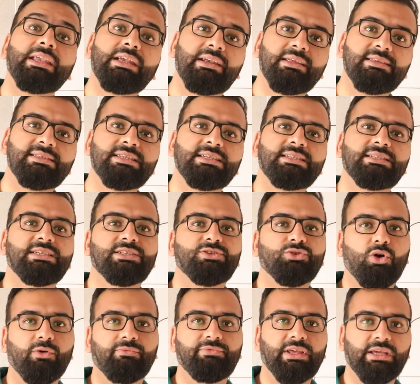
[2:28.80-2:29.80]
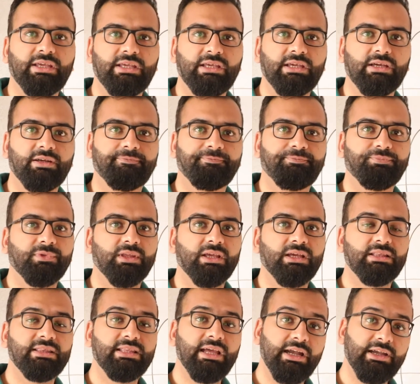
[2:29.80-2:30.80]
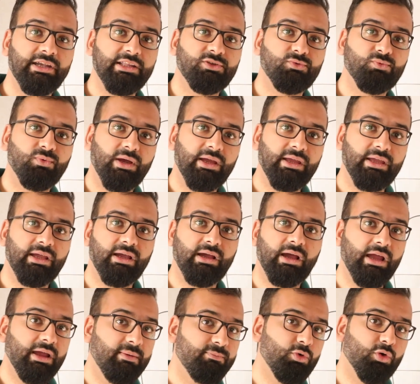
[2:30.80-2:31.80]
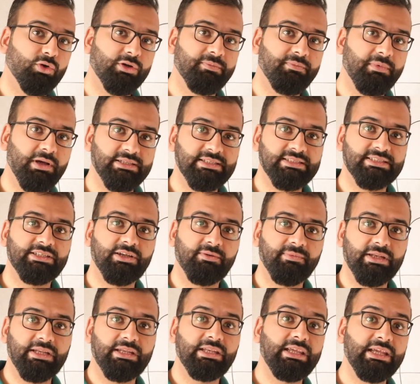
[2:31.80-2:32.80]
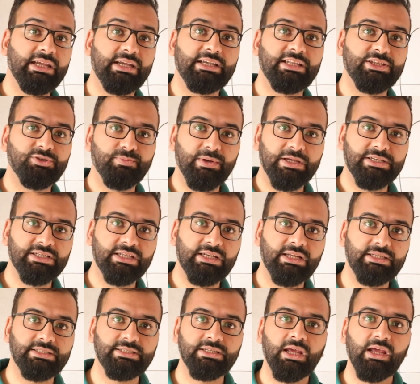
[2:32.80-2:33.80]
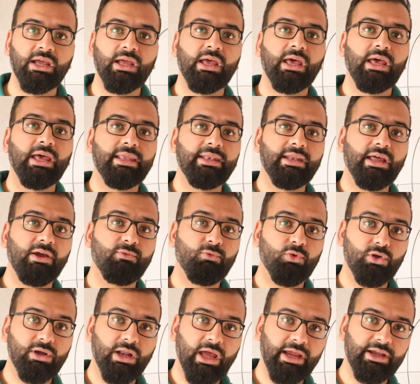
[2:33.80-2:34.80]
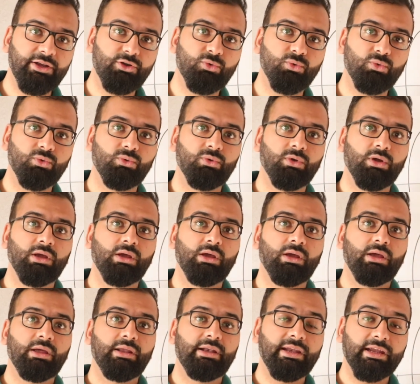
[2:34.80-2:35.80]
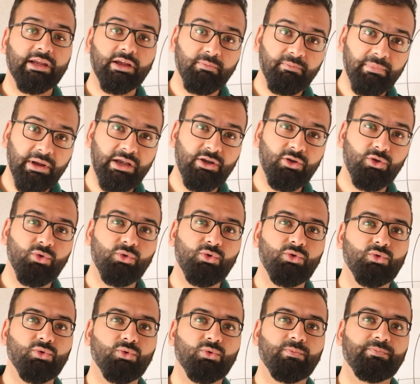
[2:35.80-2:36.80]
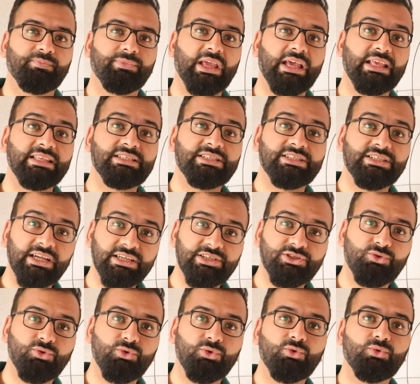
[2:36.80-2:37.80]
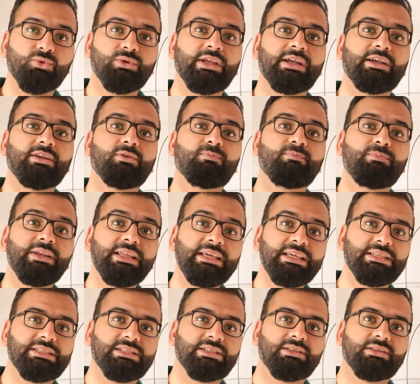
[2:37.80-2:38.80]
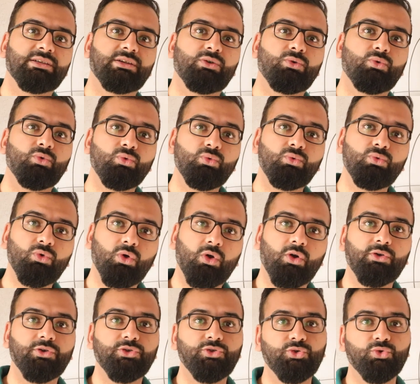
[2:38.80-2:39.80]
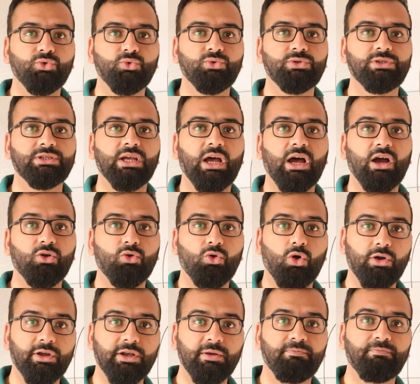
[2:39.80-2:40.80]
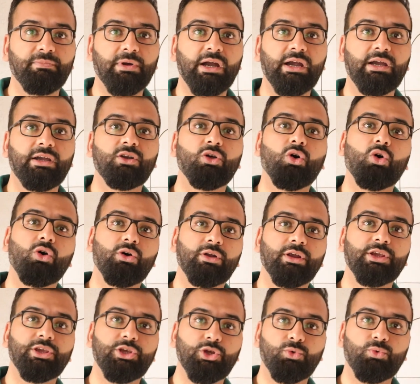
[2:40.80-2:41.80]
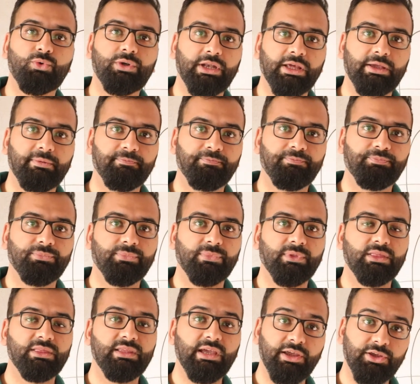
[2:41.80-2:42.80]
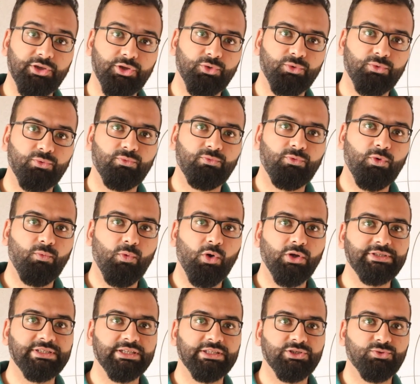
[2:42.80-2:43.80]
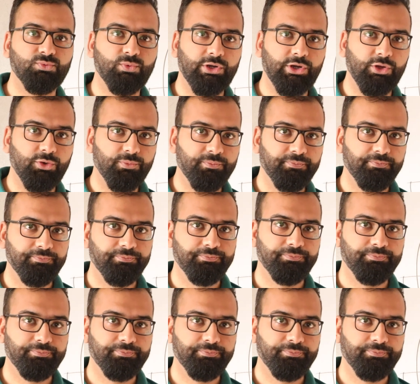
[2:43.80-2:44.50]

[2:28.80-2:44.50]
diseases of the ear. That is why I am Dr. Maaz Aslam and an ENT specialist, and I would like to recommend to you and stress to you that please do not use a cotton bud or a Q-tip. Thank you for watching this video.